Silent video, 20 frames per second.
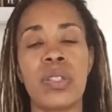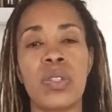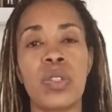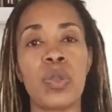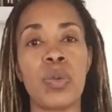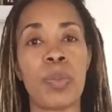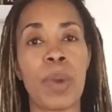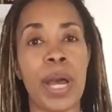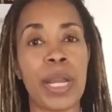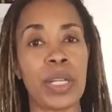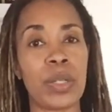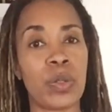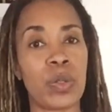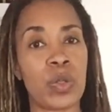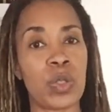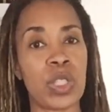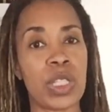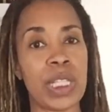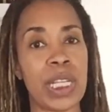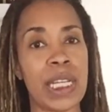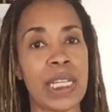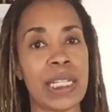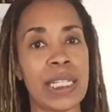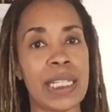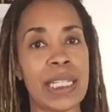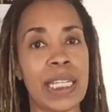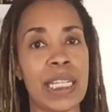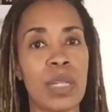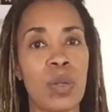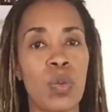to my understanding,
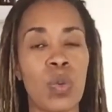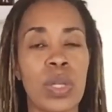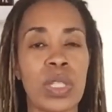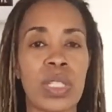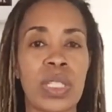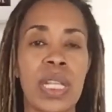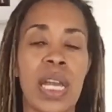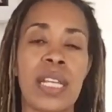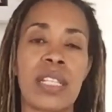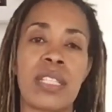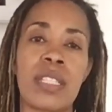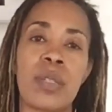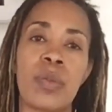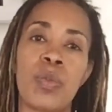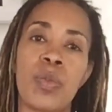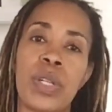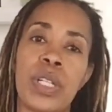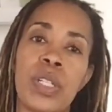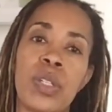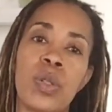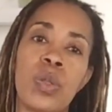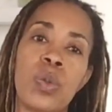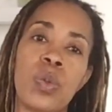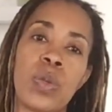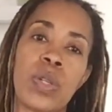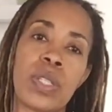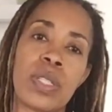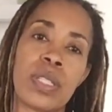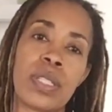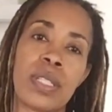he was not someone who
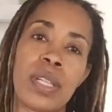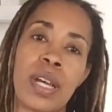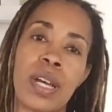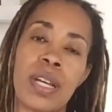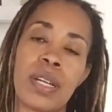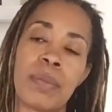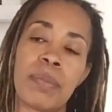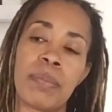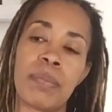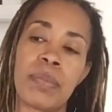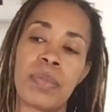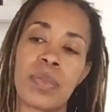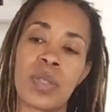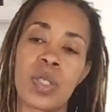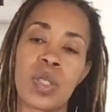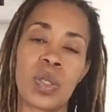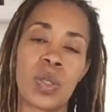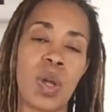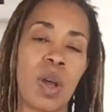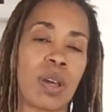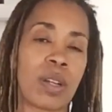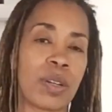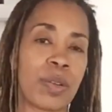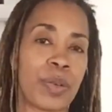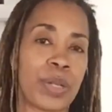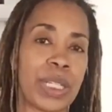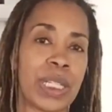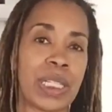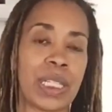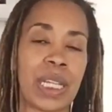was
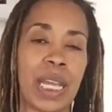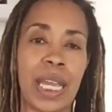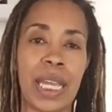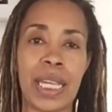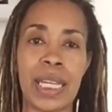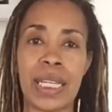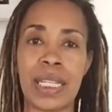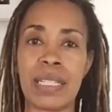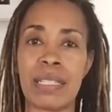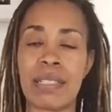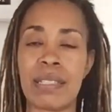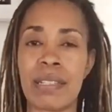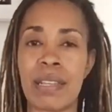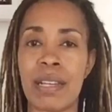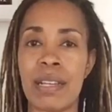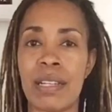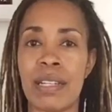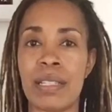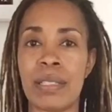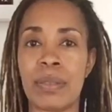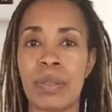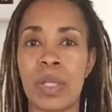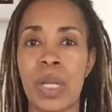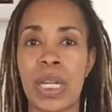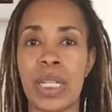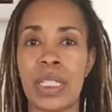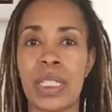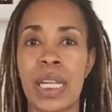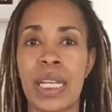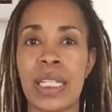slaughtering and
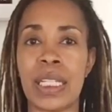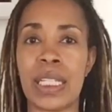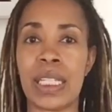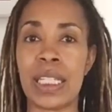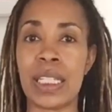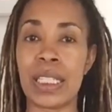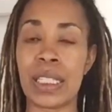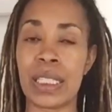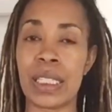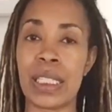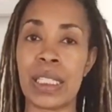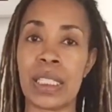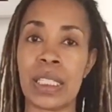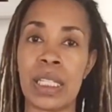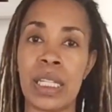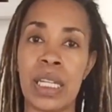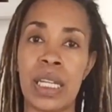killing.